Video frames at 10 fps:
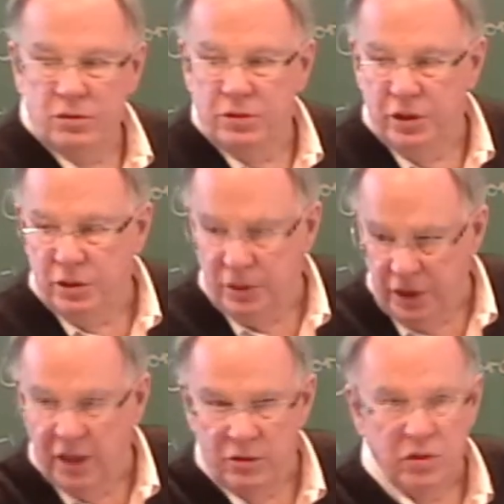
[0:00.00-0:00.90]
we need
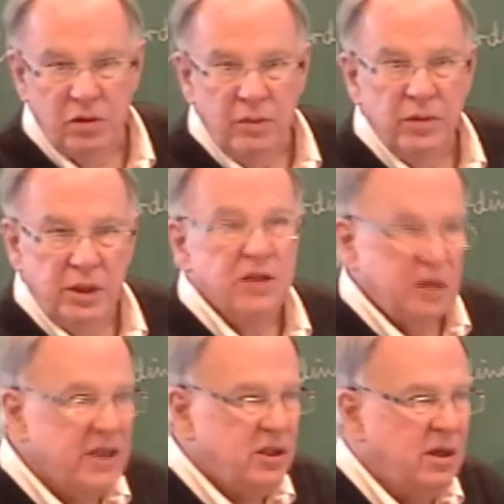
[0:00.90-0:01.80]
yeah, you're gonna let's
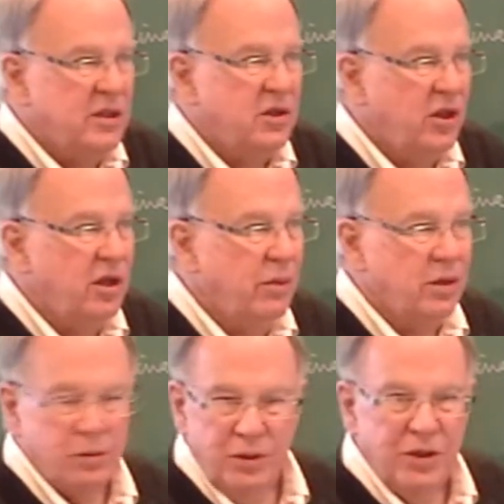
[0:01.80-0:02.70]
let's let's think about
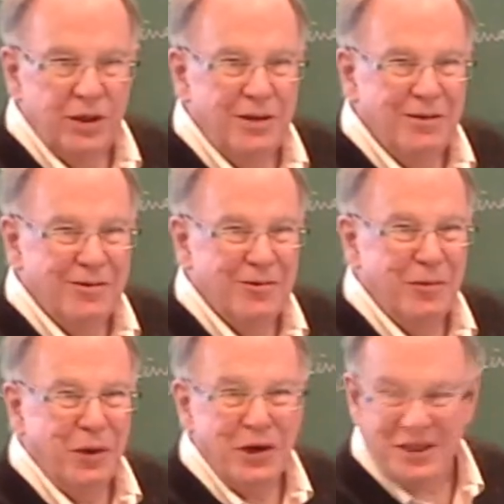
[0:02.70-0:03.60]
it.
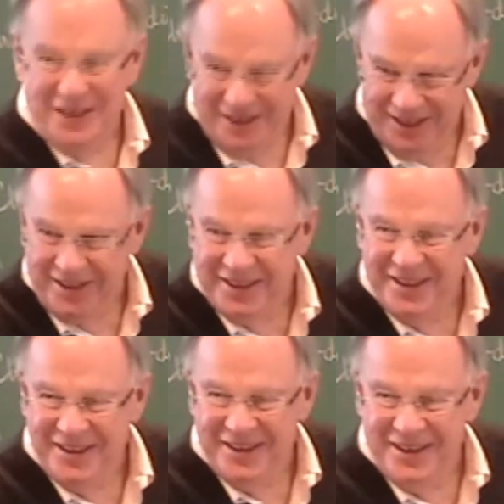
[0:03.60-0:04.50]
Remarks? Yes.
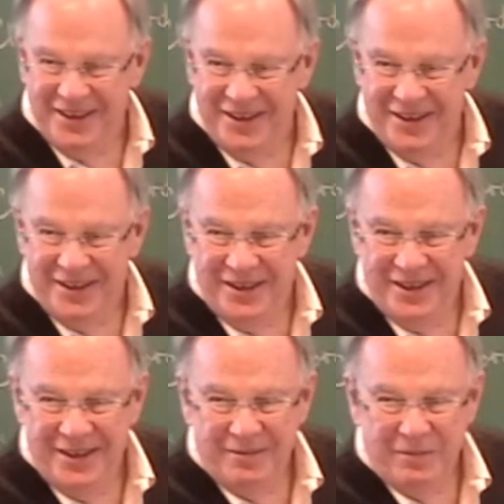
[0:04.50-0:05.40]
Yes. So
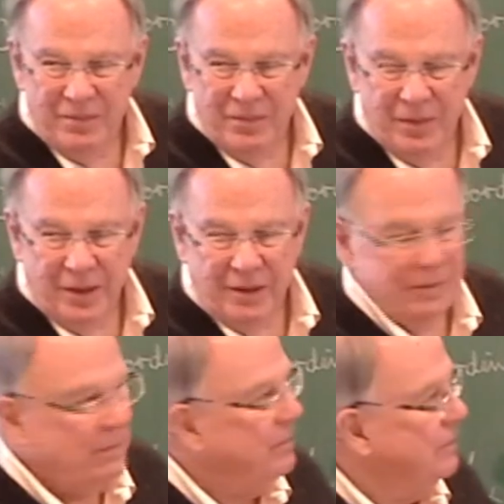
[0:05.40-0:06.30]
is this so
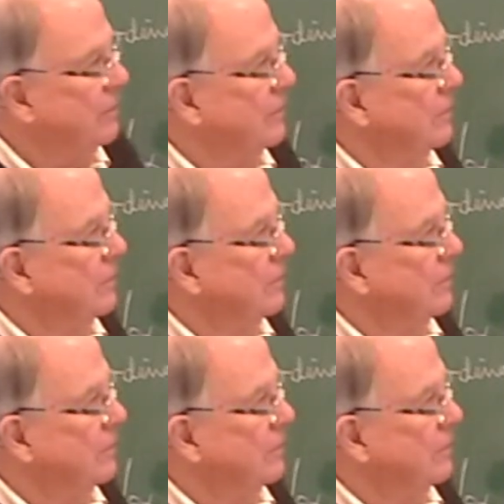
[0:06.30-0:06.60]
often